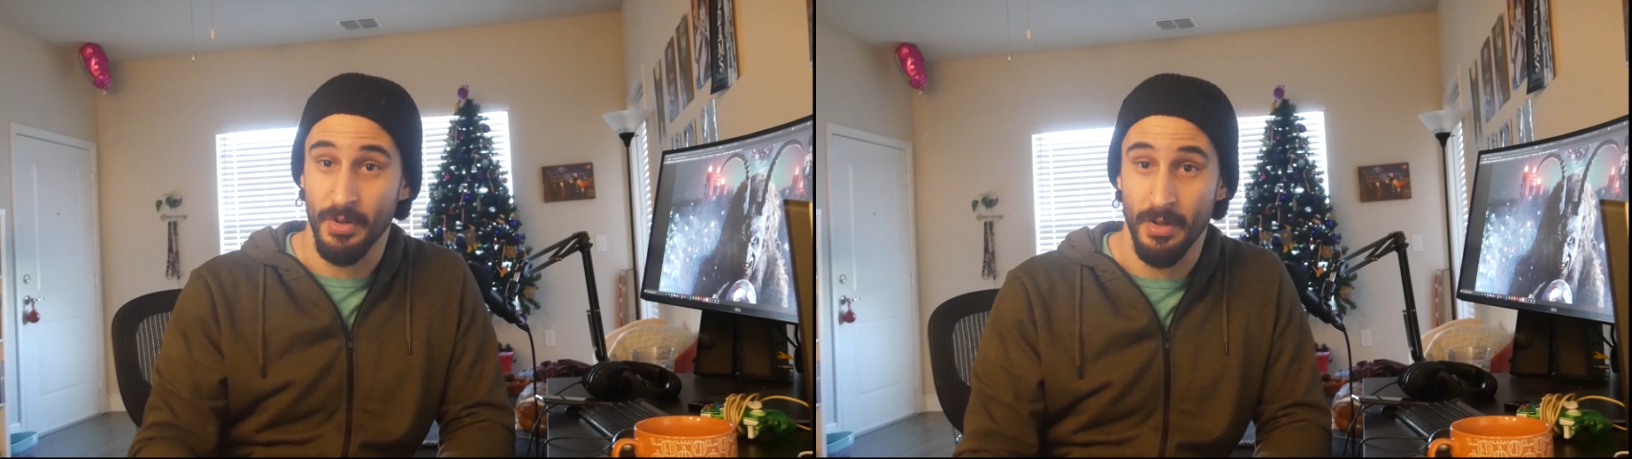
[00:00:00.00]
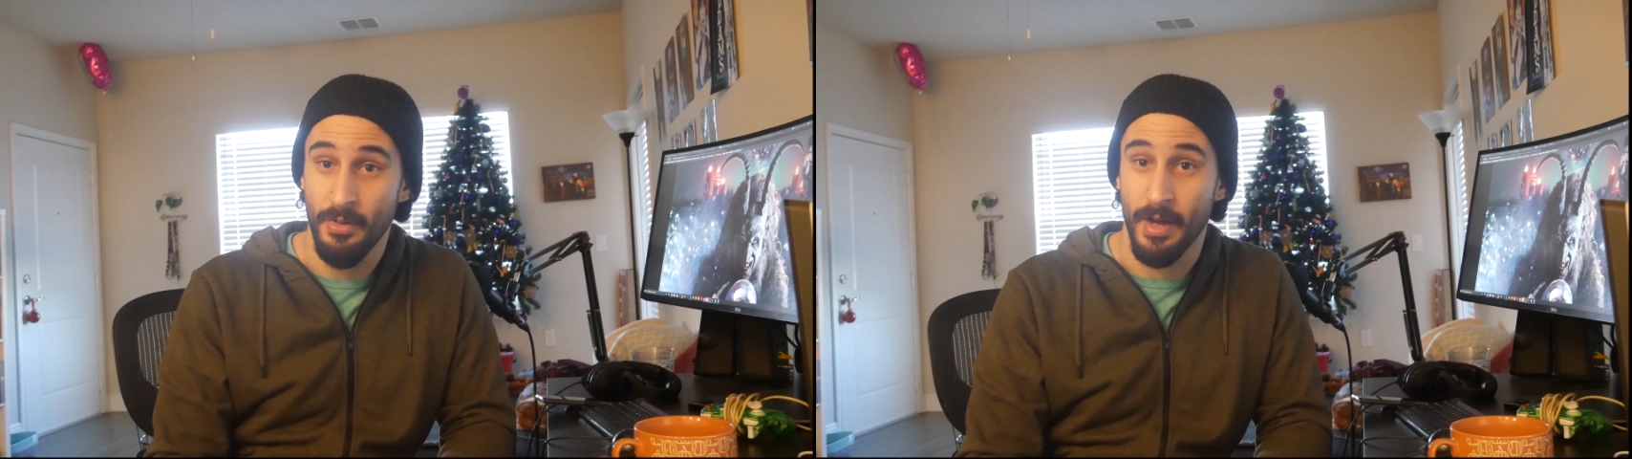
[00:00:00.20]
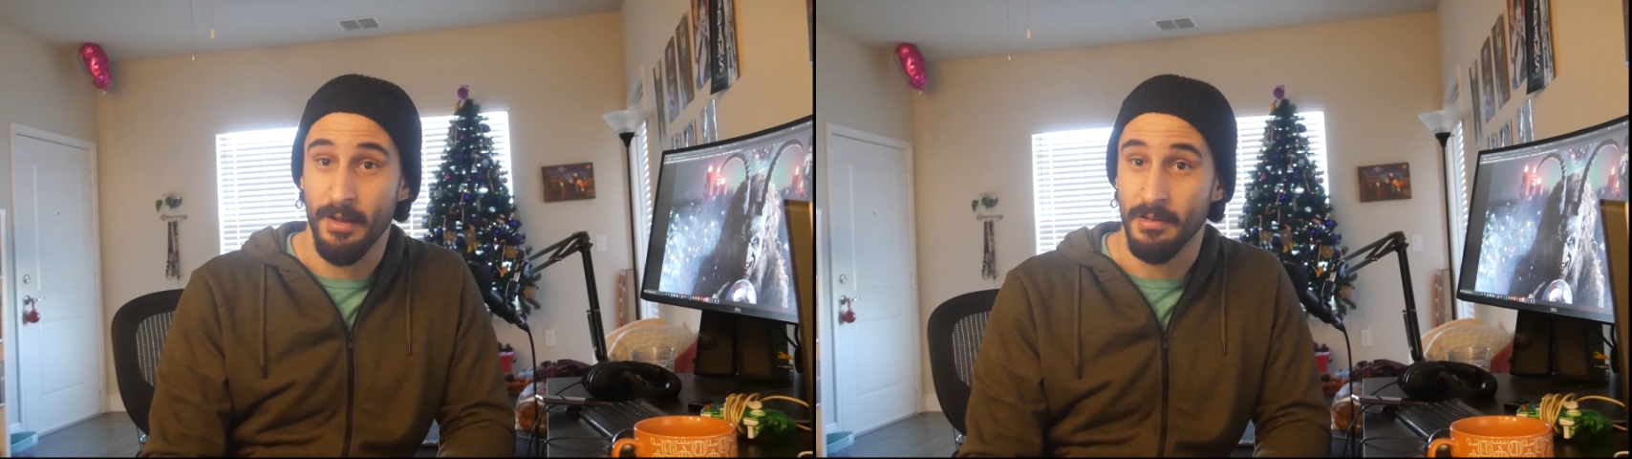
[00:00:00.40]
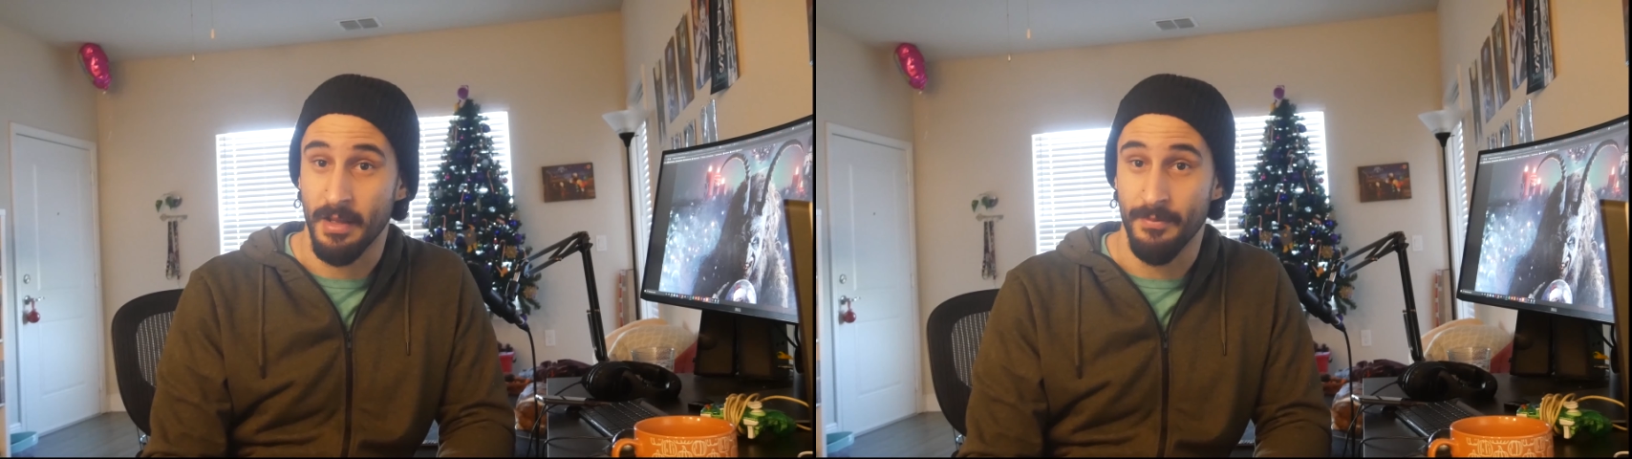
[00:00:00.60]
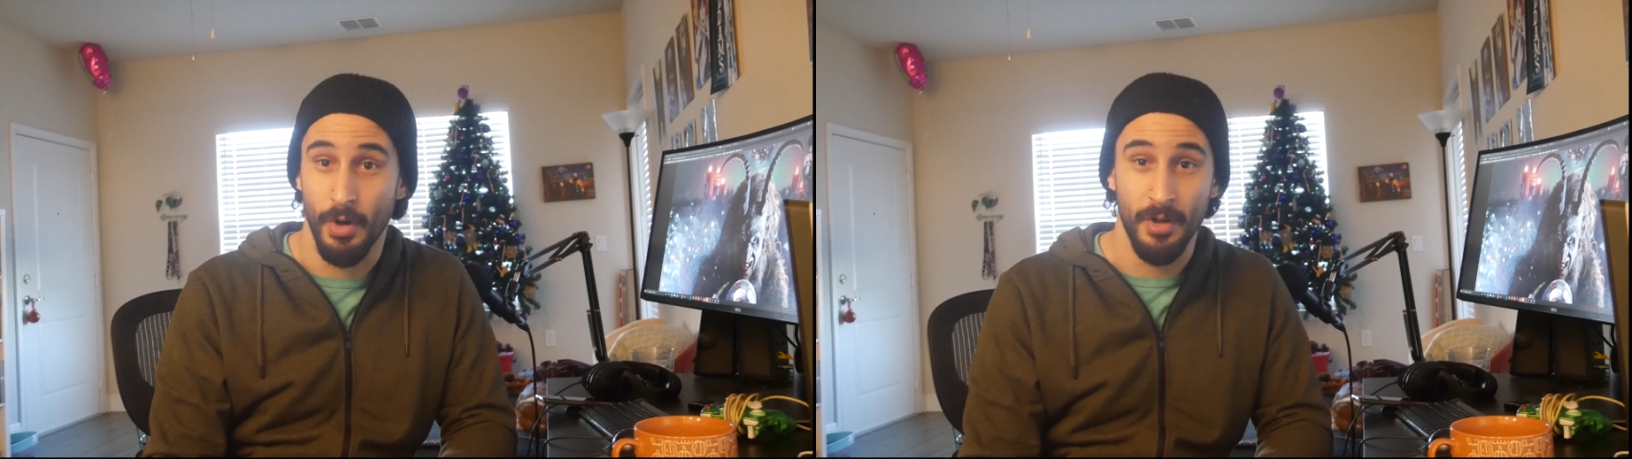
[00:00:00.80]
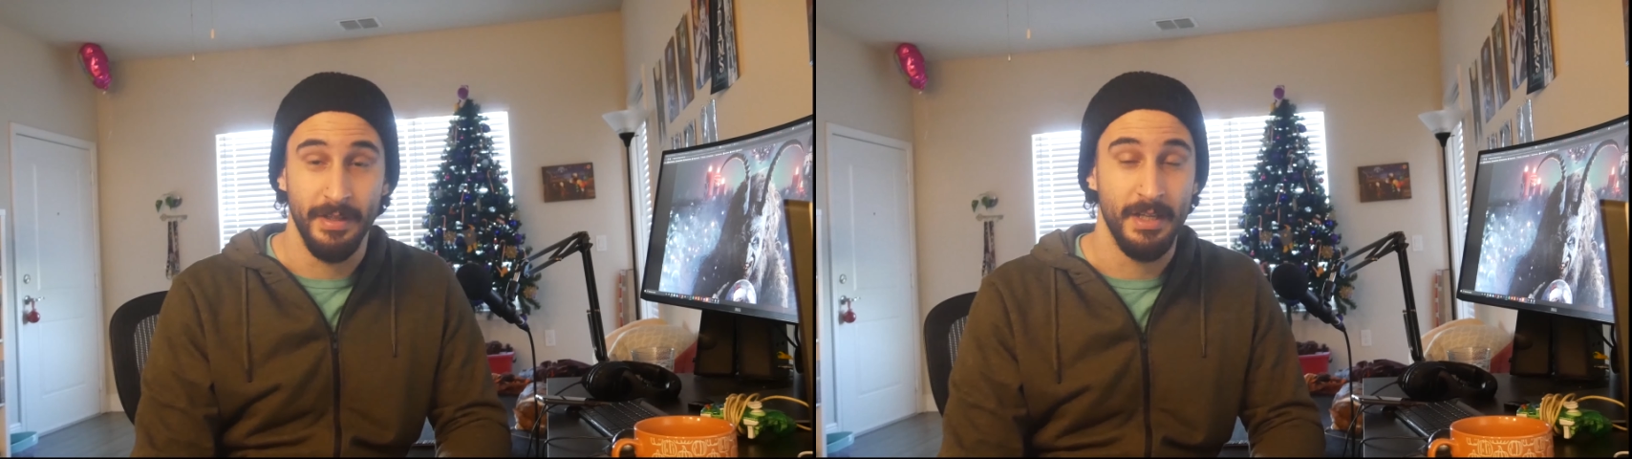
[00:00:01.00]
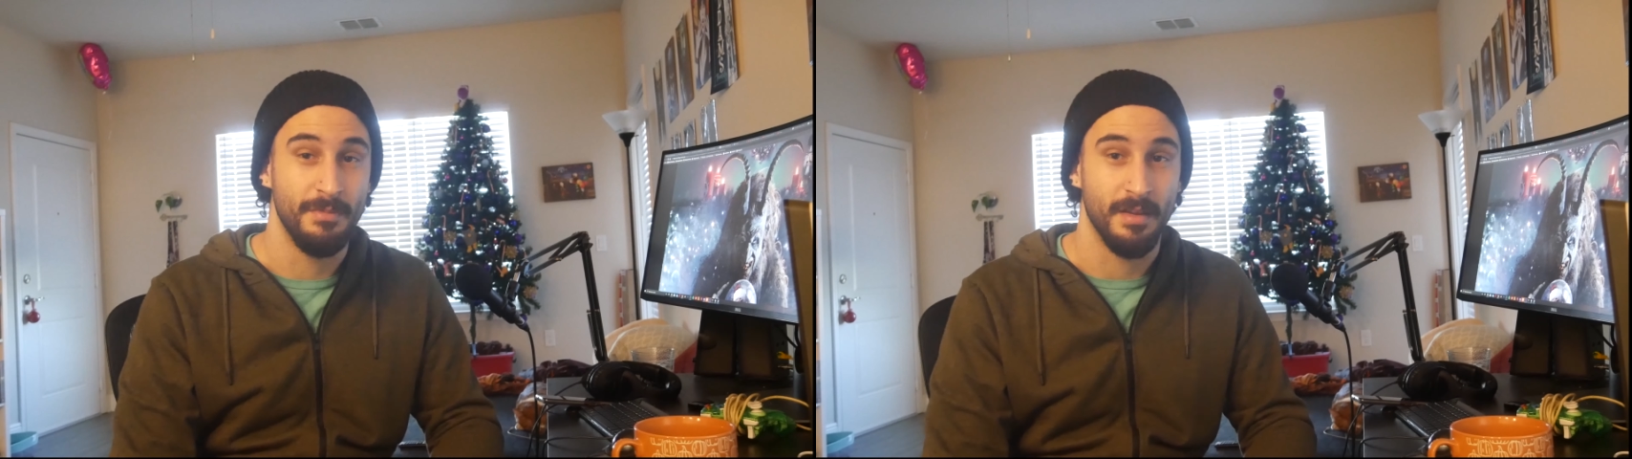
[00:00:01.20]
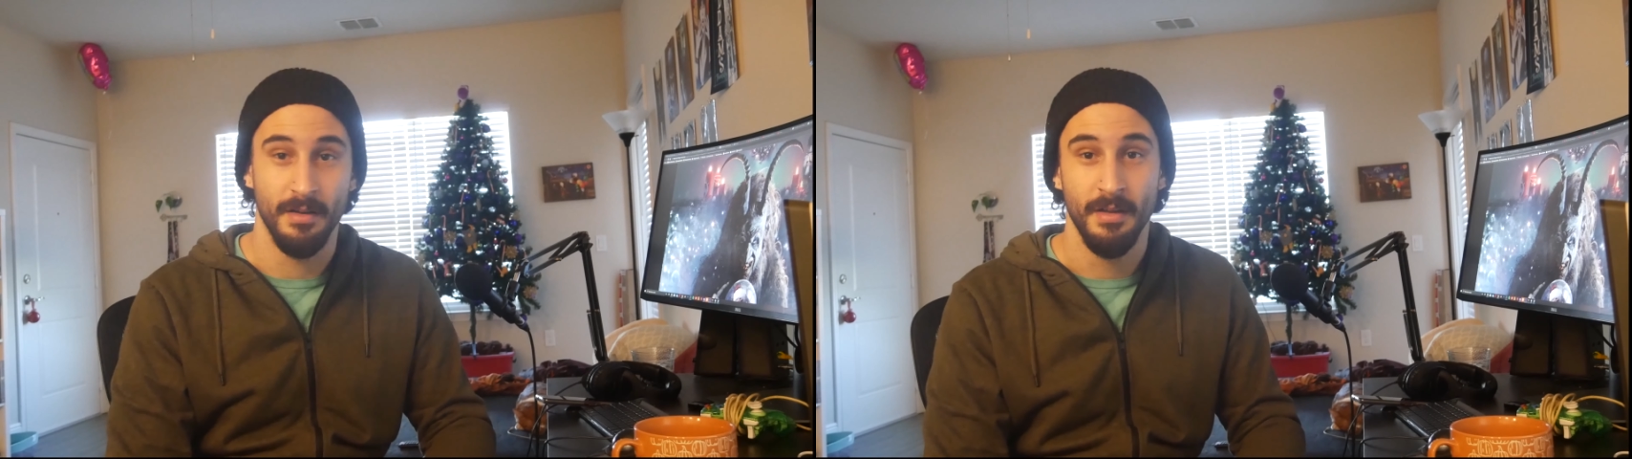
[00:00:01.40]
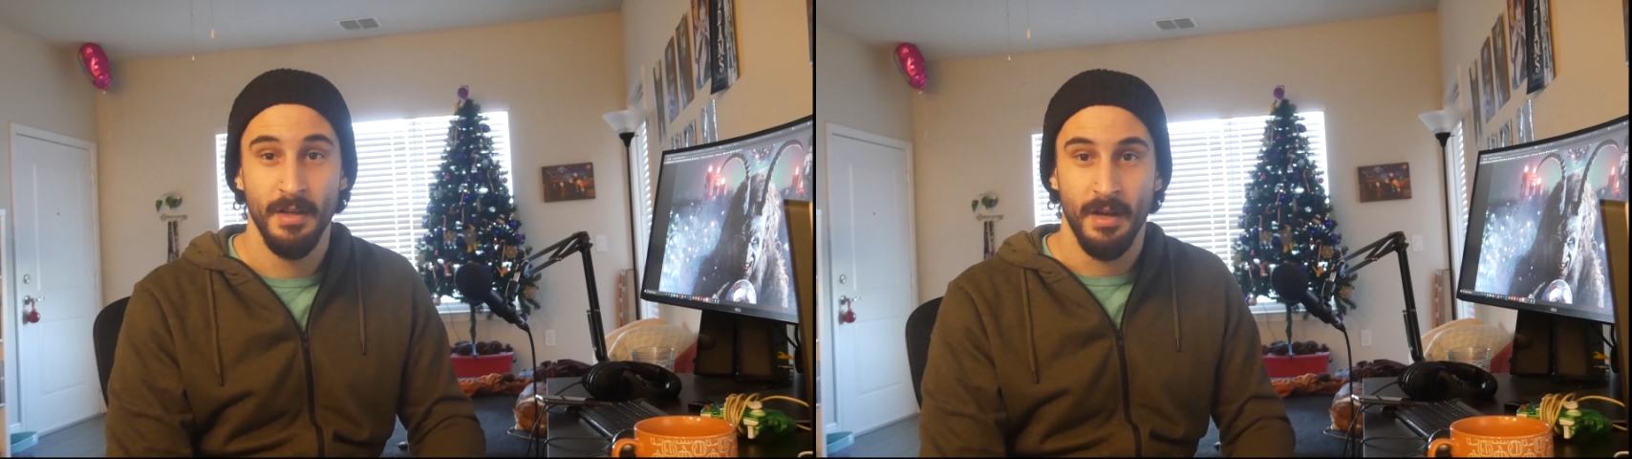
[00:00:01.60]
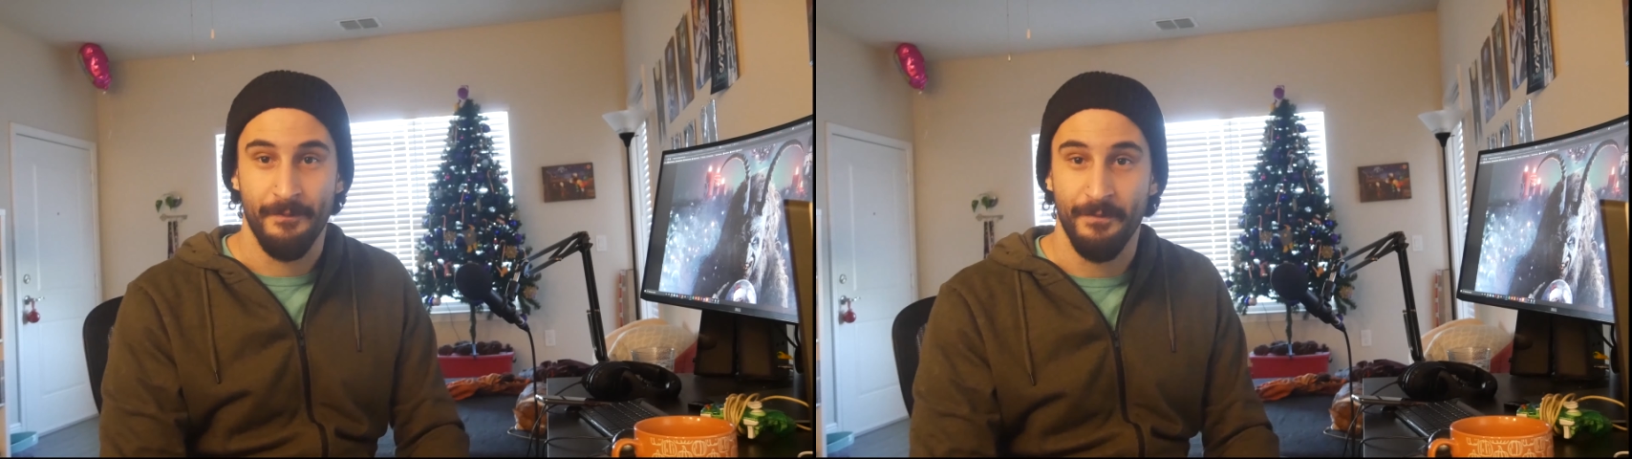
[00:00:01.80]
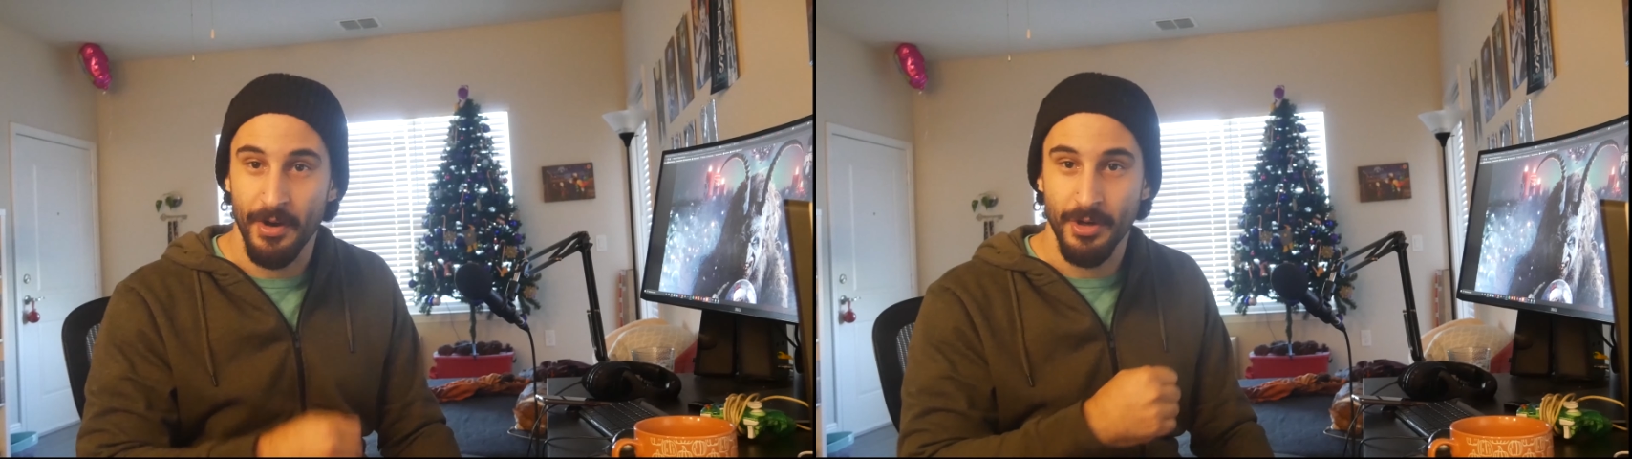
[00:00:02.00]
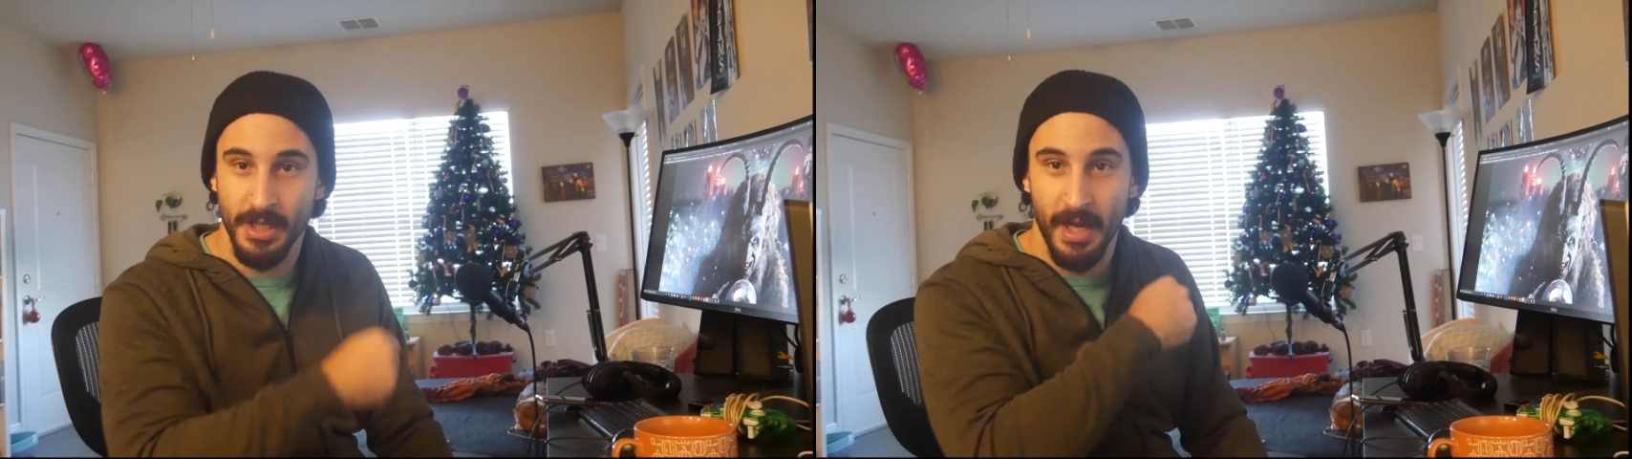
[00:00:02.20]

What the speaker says: I'll give all names a fair shot.